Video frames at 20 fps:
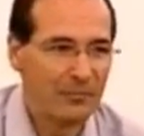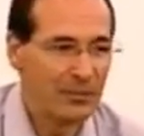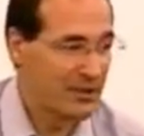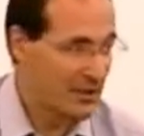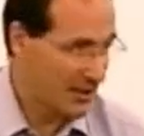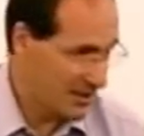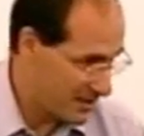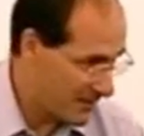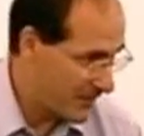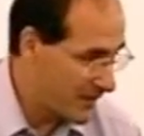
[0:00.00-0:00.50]

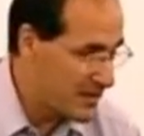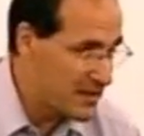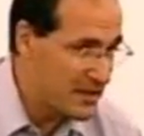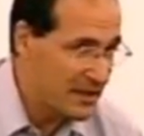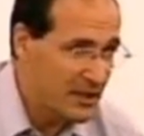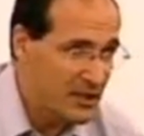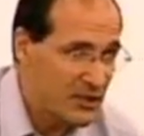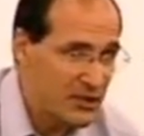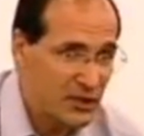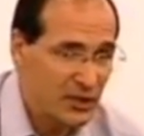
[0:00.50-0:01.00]
because of
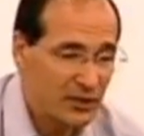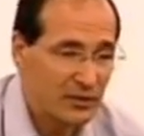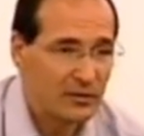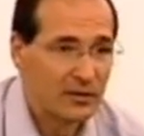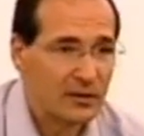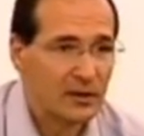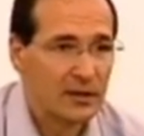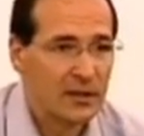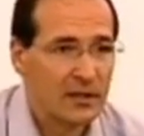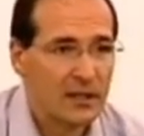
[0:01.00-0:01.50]
this
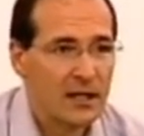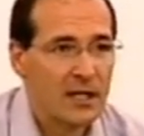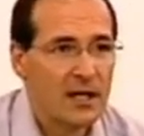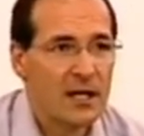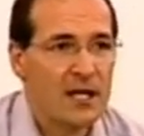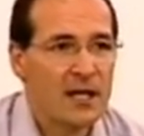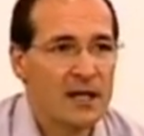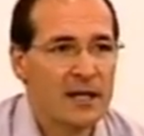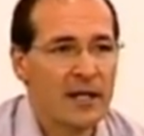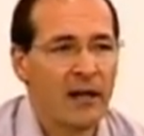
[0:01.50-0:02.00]
issue.
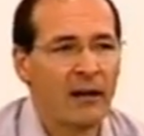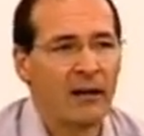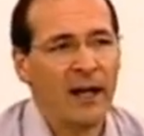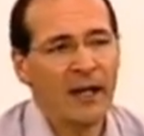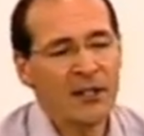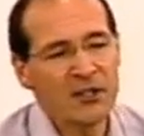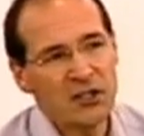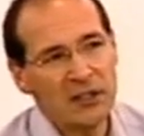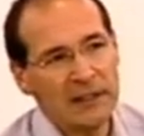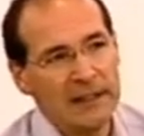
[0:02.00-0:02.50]
Now,
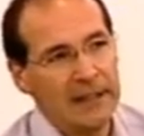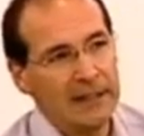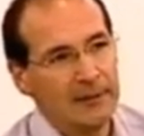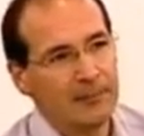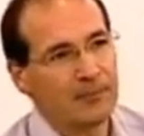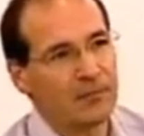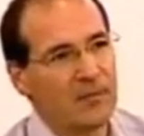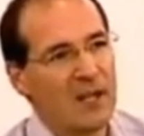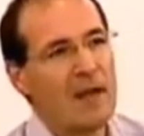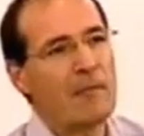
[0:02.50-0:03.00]

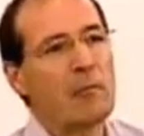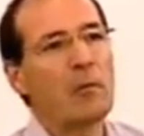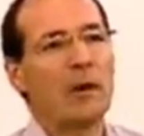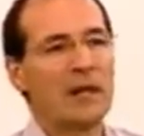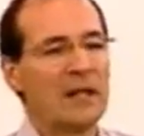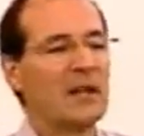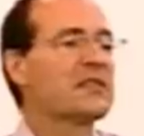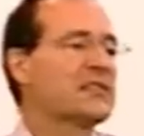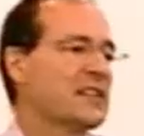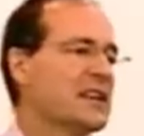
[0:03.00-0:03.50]
actually,
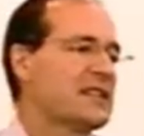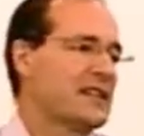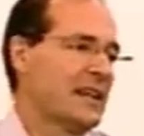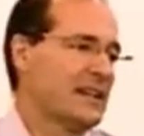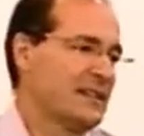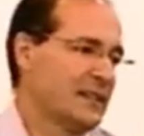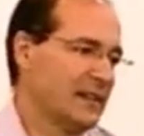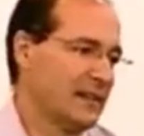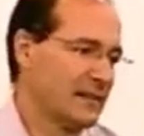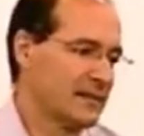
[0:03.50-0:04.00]
everyone else is
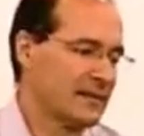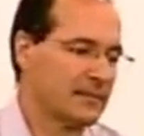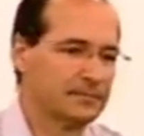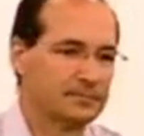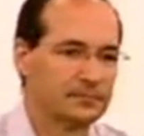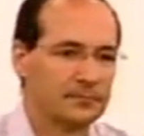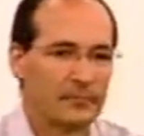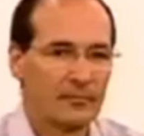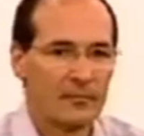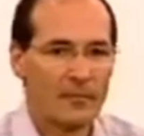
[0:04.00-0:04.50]
getting it.
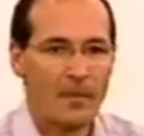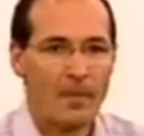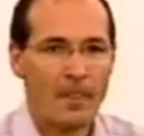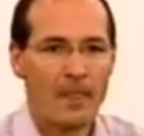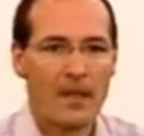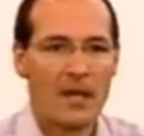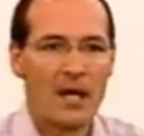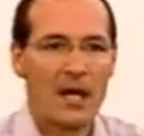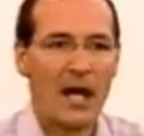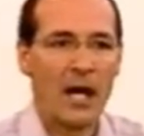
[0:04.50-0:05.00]

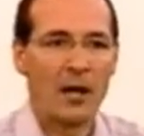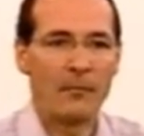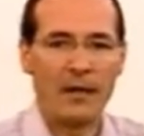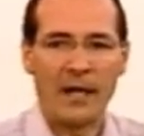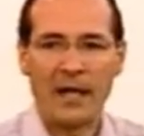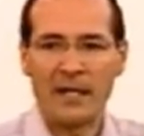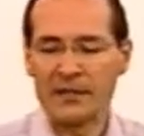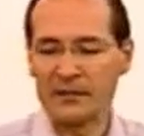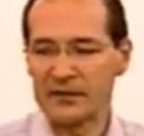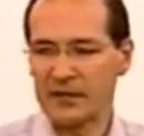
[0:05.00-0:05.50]

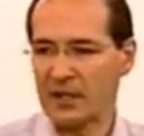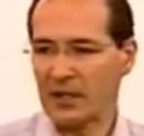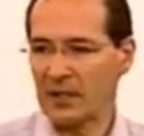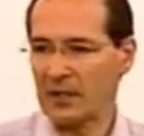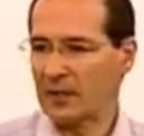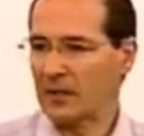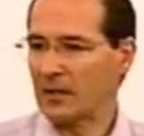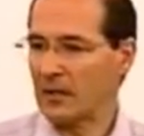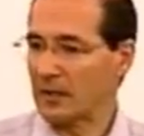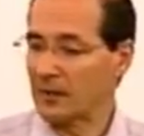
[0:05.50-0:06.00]
And
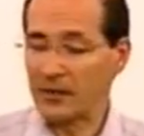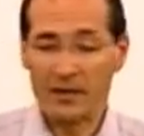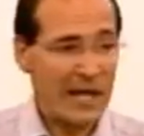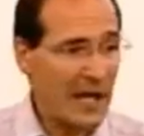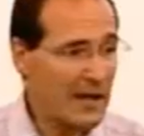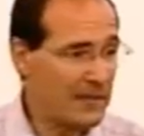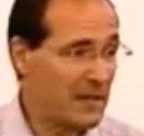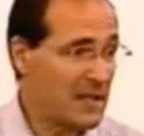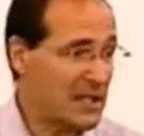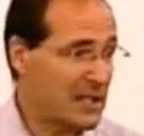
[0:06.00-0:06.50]

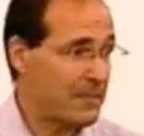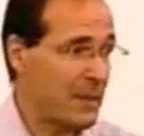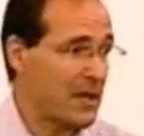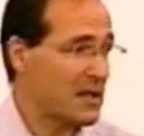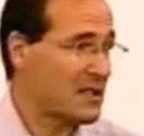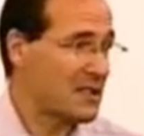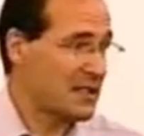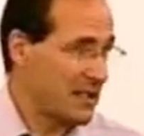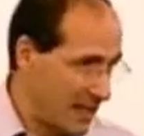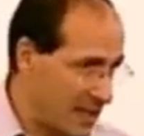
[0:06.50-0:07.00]
life
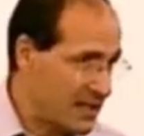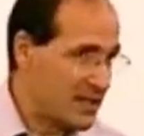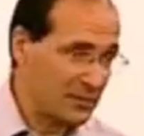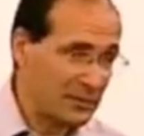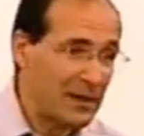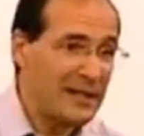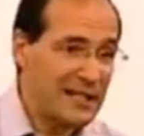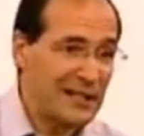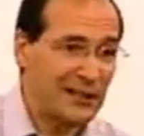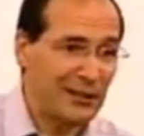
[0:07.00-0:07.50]
expectancy is
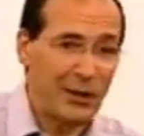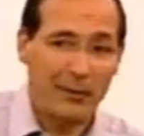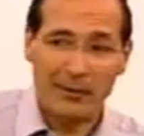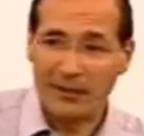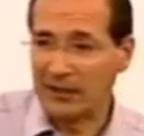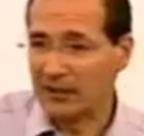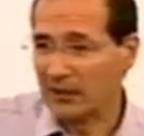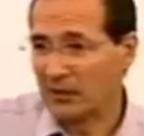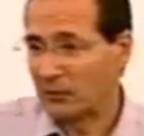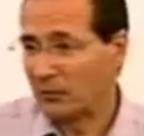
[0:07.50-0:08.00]
already
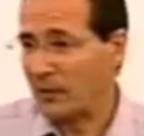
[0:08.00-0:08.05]
growing